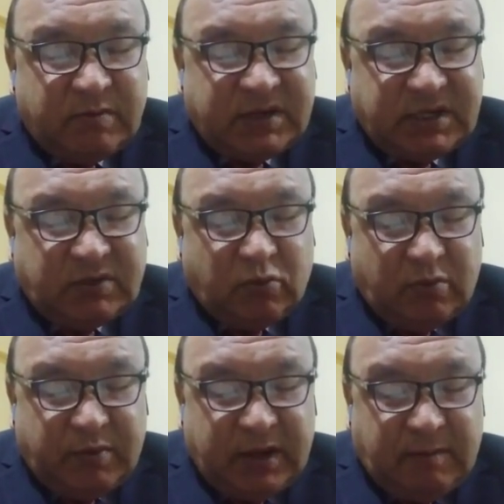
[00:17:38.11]
But it
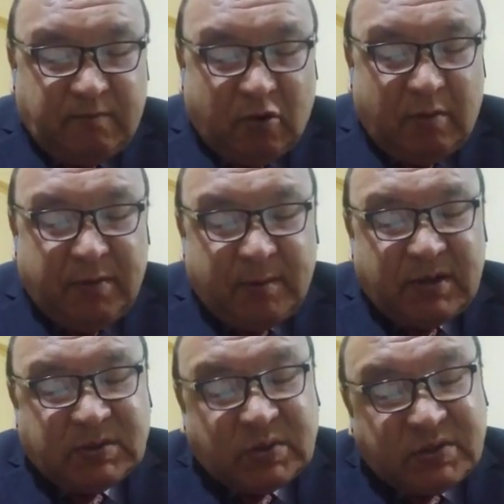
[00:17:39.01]
would be
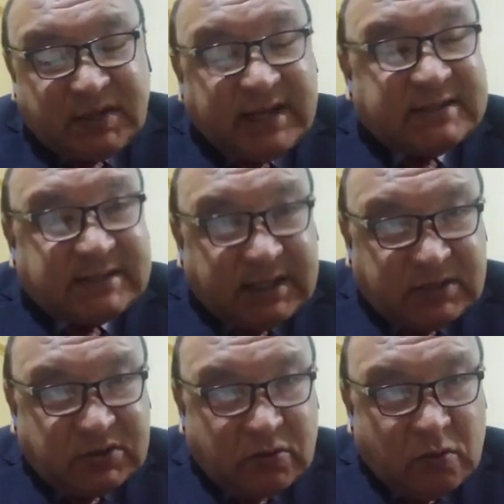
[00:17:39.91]
improbable to treat
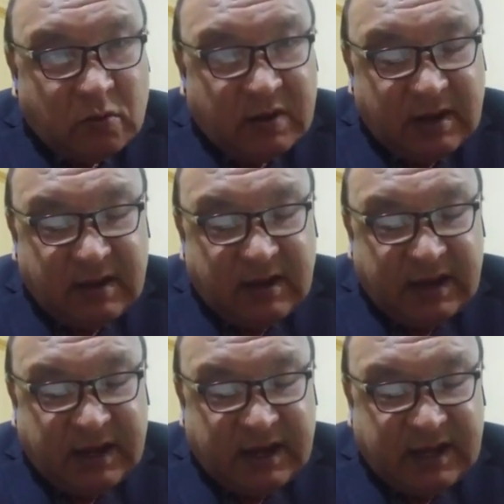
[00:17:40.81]
such rule
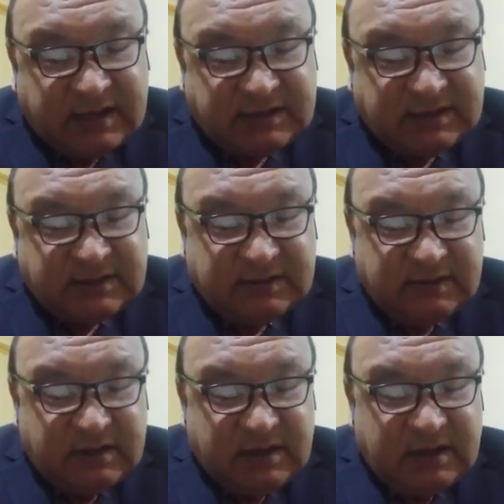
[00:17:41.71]
as
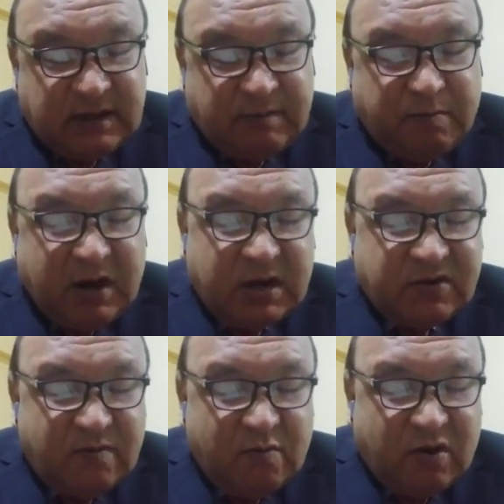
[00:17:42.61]
a
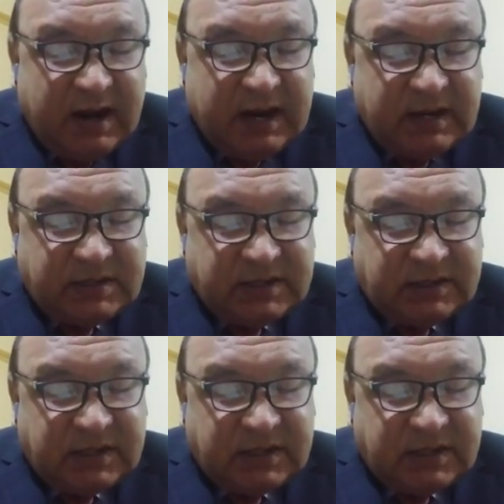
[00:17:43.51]
part of morality.